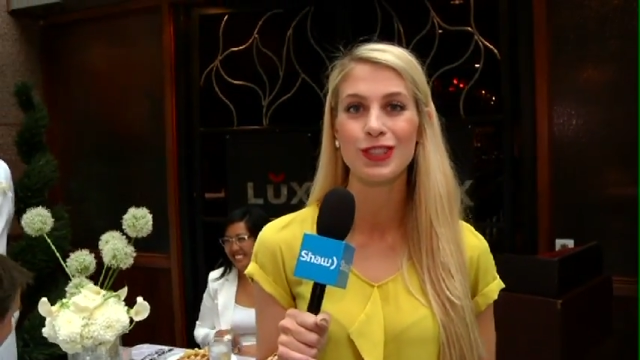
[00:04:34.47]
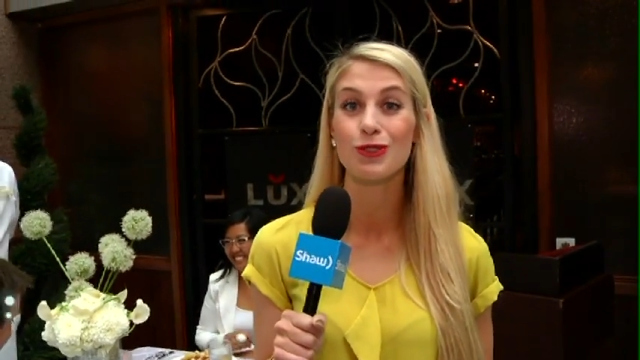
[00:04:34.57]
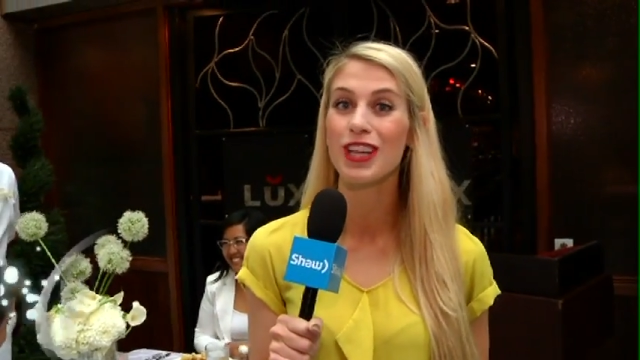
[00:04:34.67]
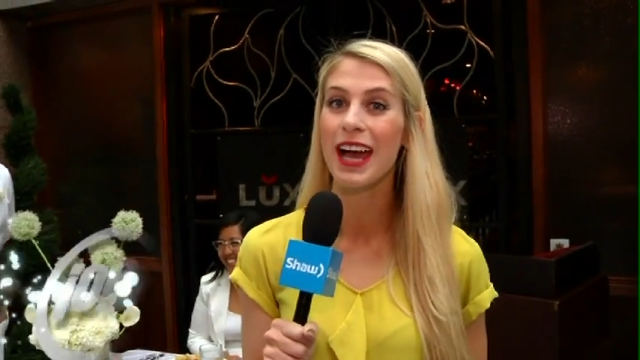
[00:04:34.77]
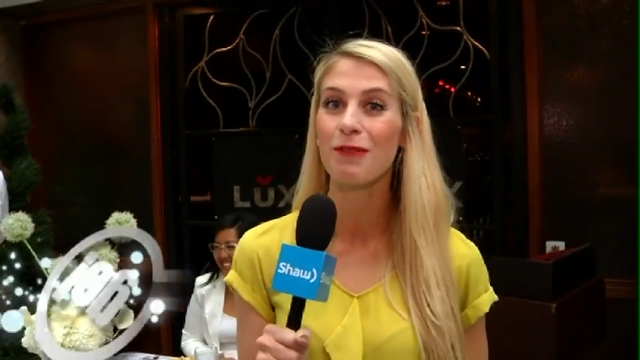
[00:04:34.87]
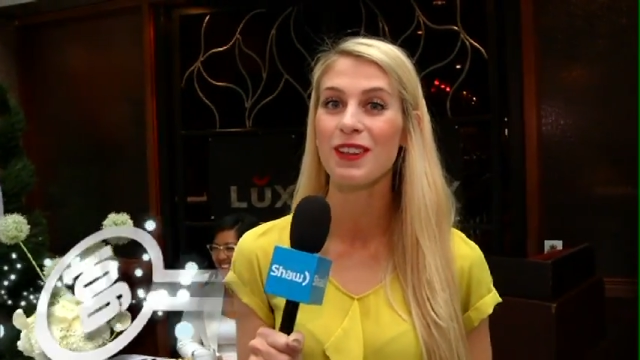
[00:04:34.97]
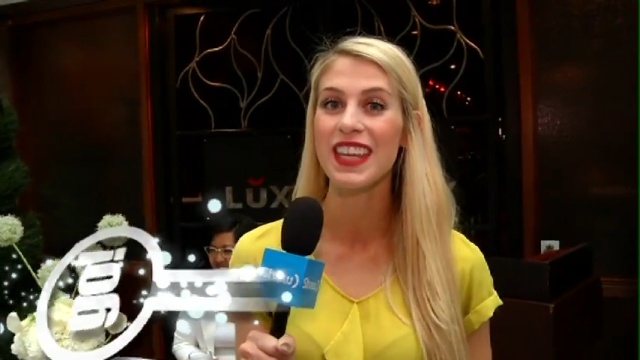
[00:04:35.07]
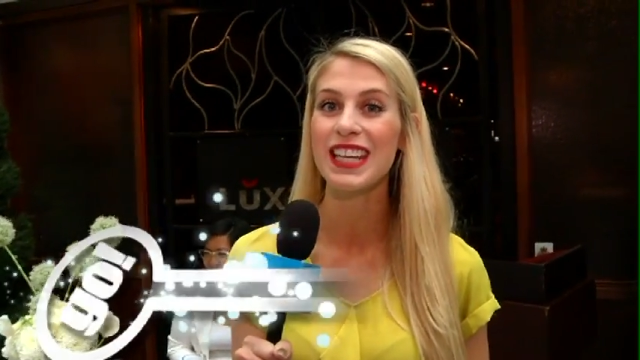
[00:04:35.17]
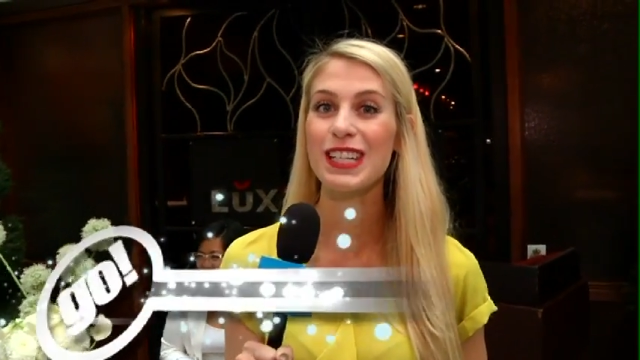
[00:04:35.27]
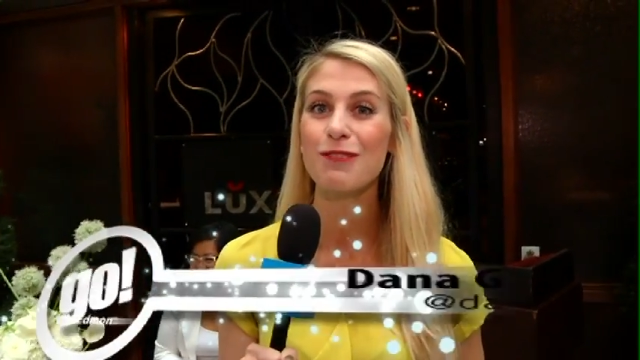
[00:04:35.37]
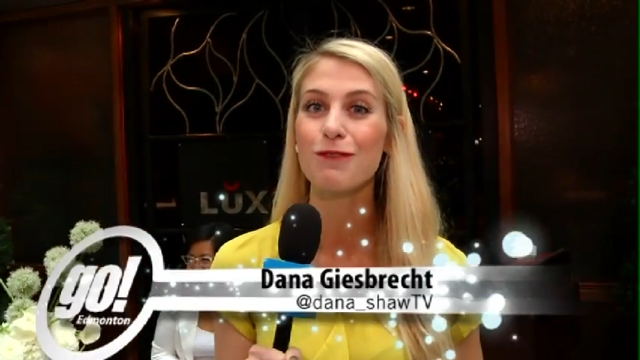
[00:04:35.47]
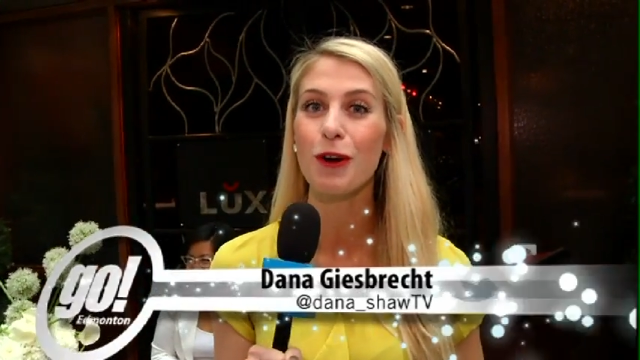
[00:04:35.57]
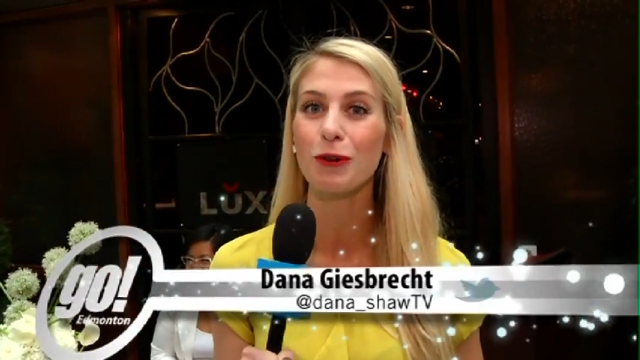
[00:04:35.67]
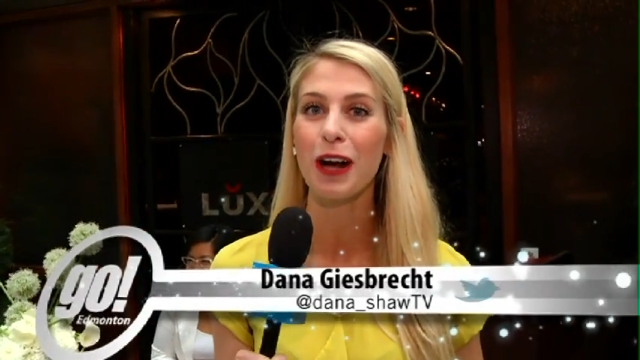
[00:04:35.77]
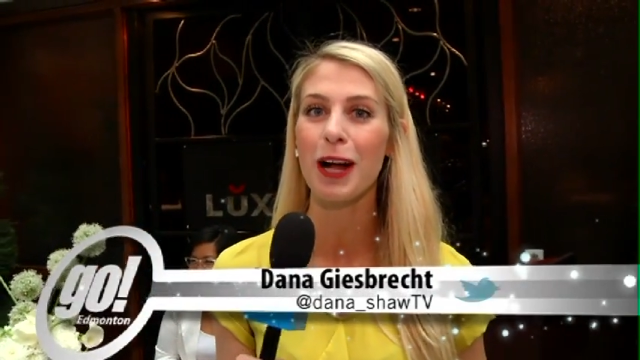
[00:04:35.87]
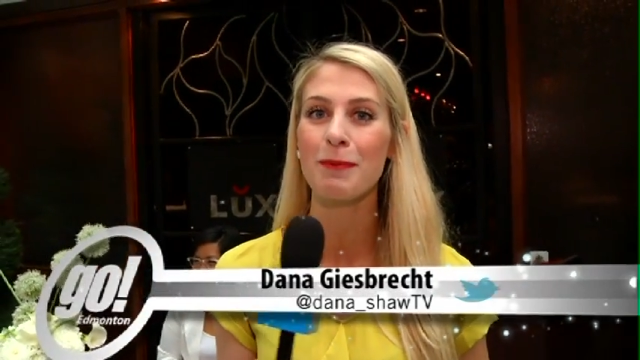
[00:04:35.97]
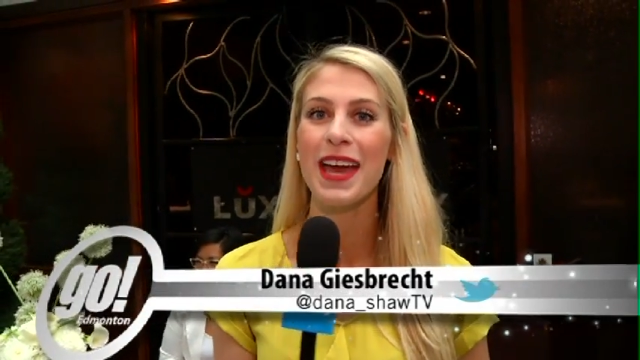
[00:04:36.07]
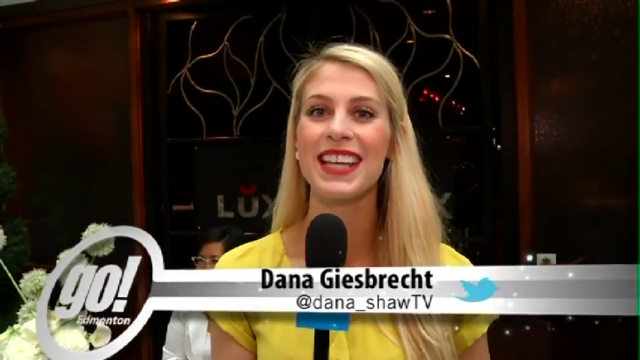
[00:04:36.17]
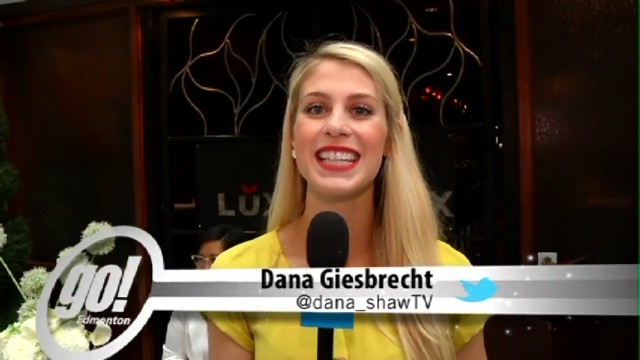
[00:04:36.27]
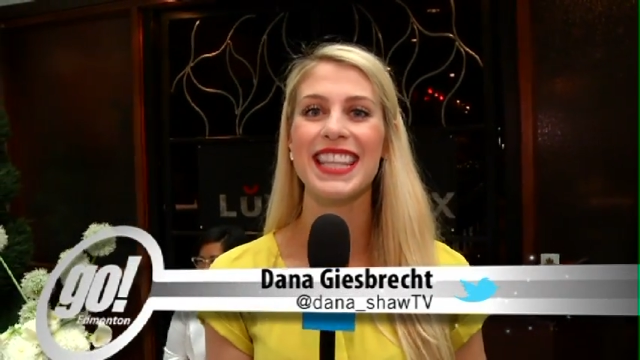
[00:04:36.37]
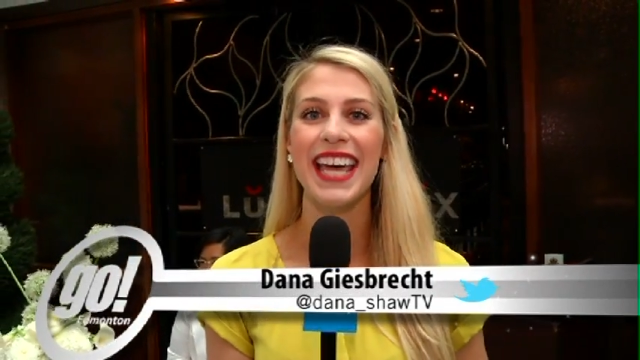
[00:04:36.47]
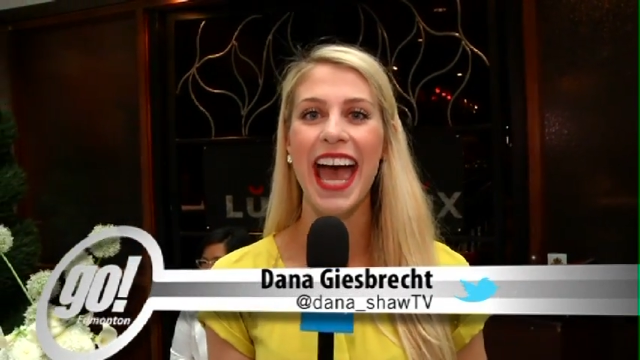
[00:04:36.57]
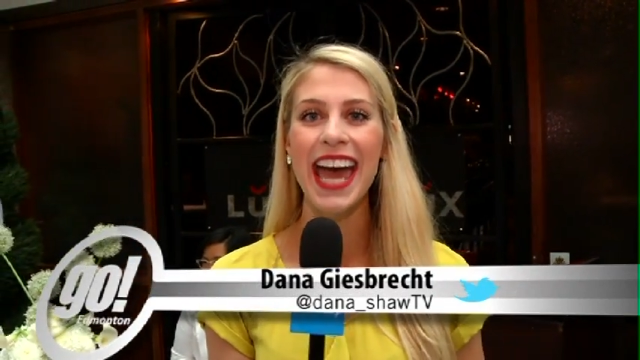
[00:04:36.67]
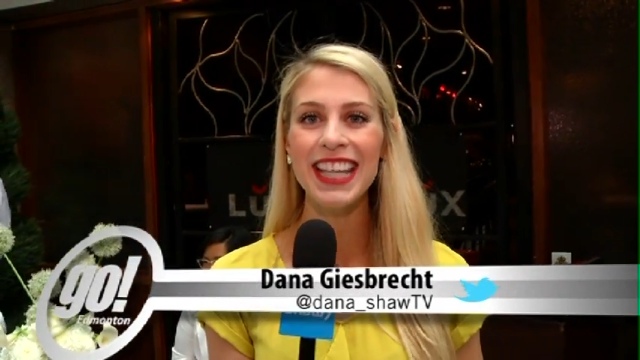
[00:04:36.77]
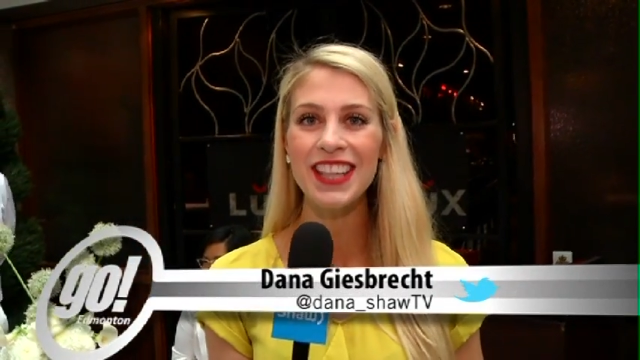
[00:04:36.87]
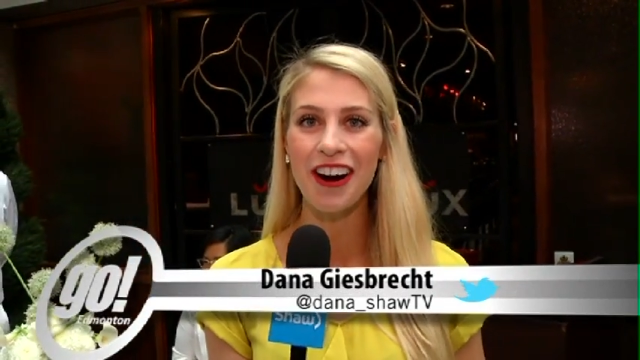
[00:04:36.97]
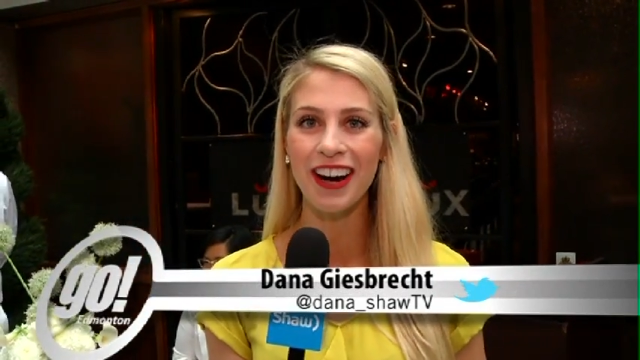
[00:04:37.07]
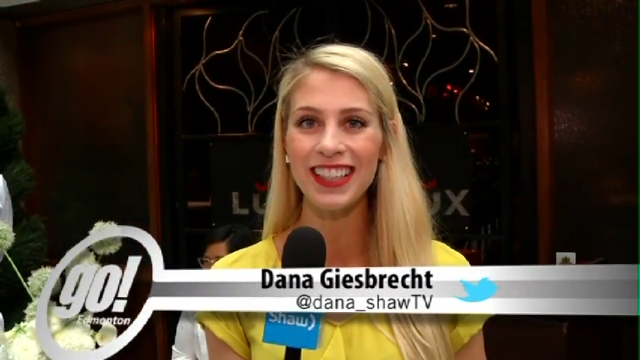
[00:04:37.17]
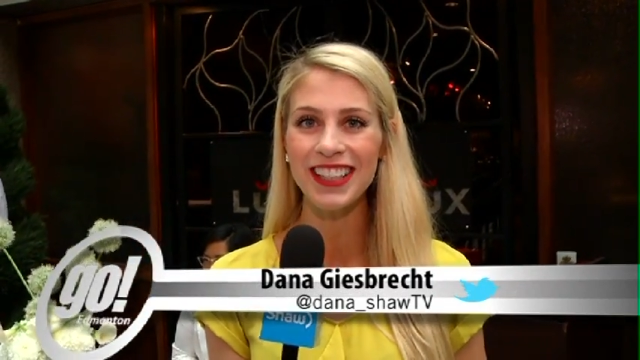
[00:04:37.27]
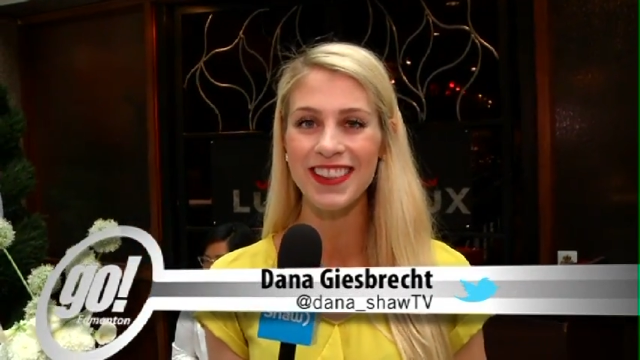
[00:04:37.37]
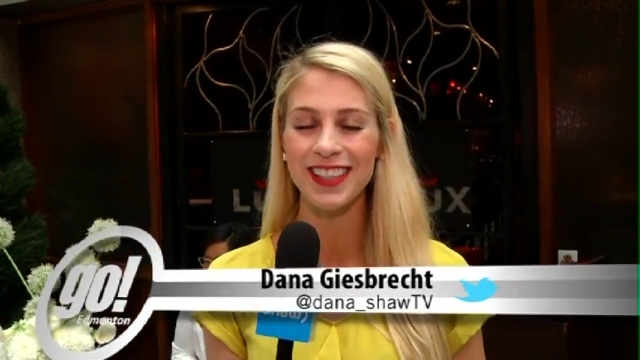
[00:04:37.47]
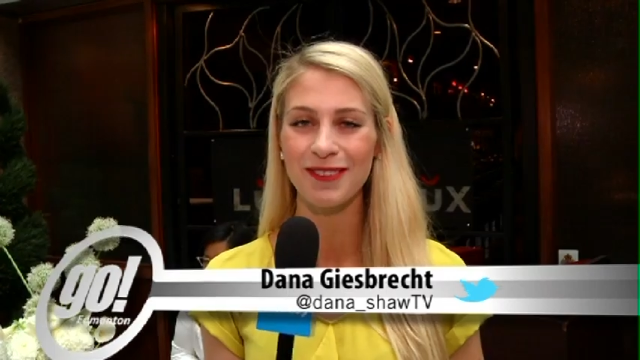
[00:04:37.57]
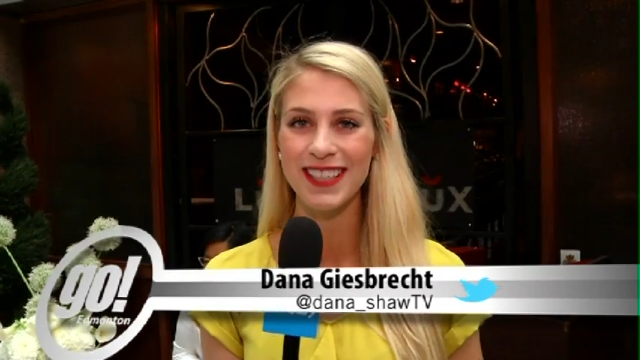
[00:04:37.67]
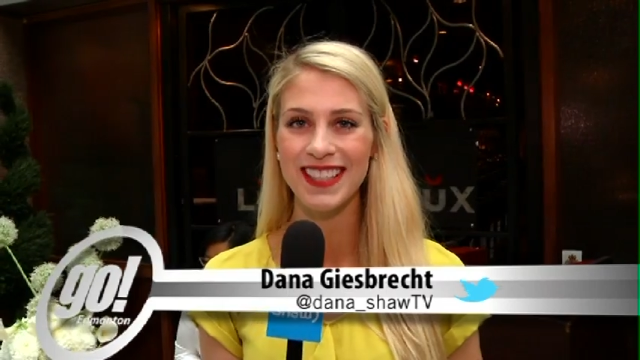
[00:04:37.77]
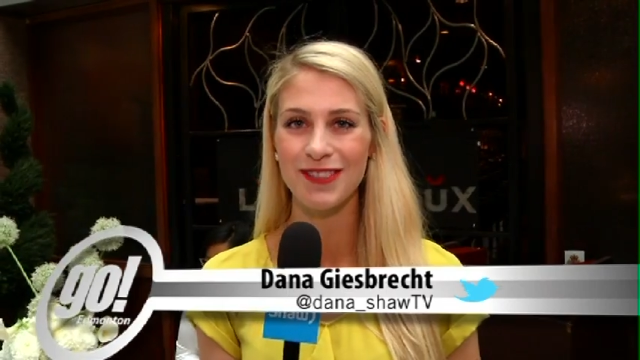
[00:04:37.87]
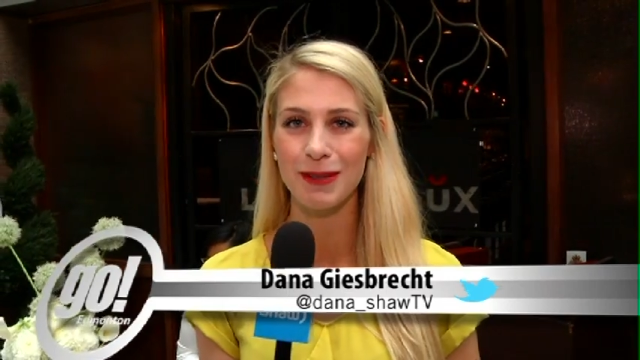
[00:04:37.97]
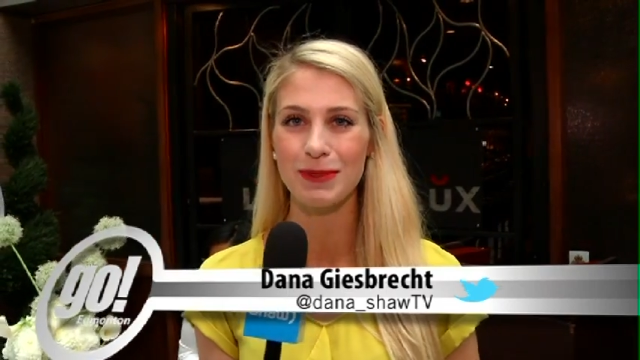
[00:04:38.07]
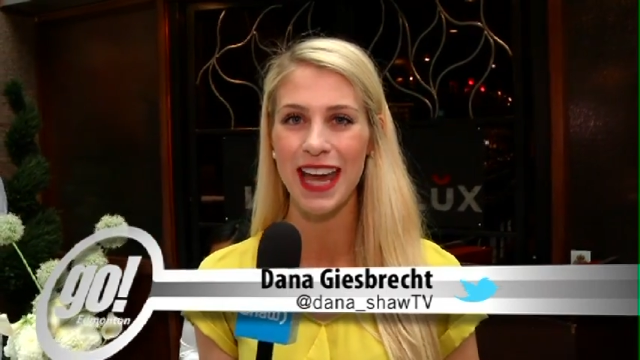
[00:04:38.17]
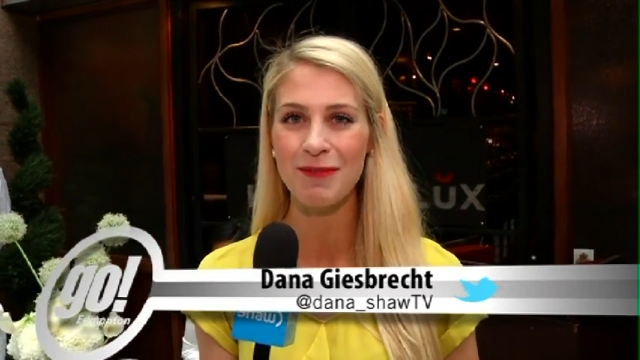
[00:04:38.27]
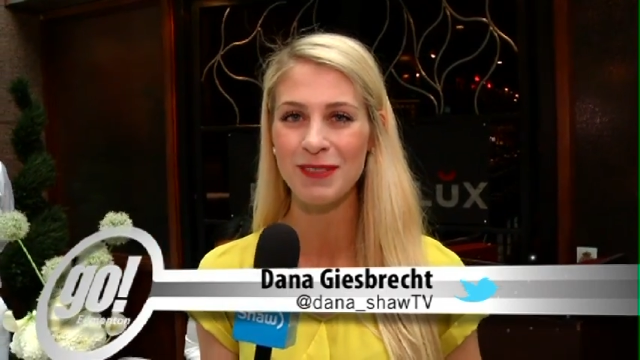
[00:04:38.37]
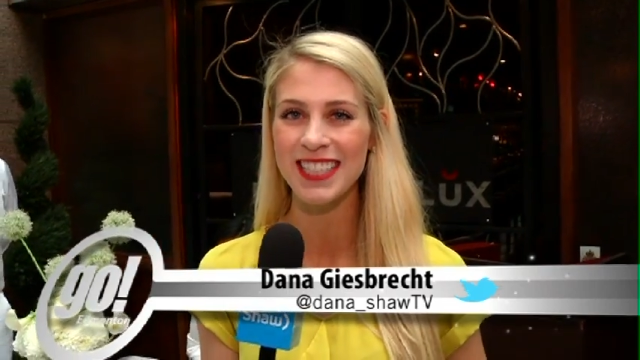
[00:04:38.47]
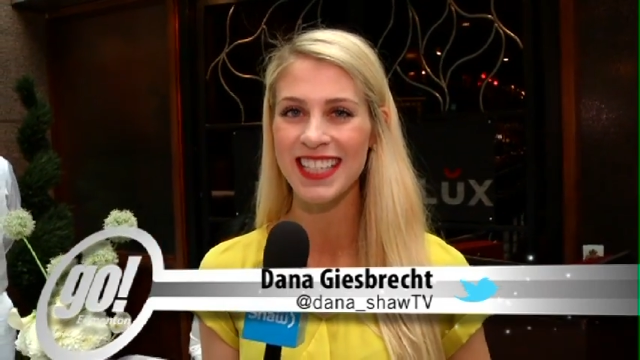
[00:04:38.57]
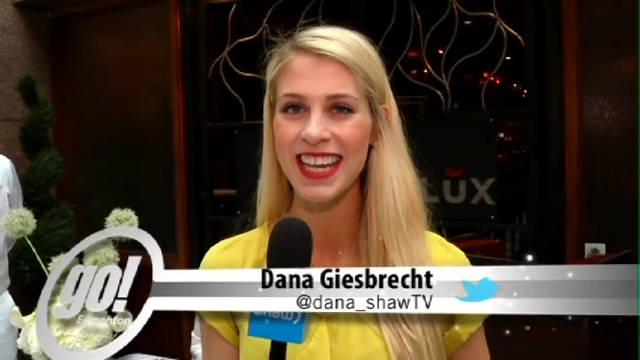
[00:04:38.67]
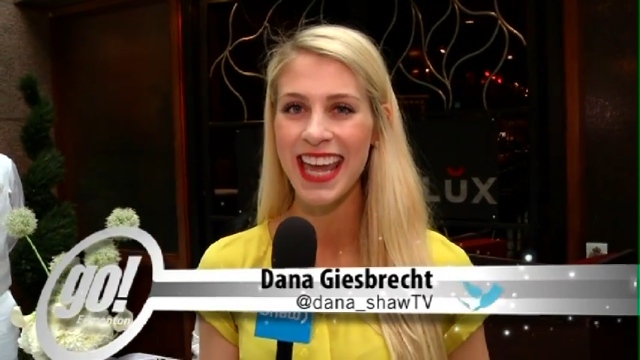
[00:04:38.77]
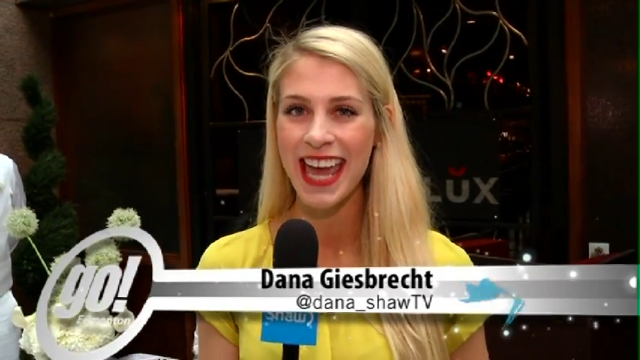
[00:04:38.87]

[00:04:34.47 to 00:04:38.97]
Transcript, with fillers: to chat with indie folk rock band The Head and the Heart on their recent trip to Edmonton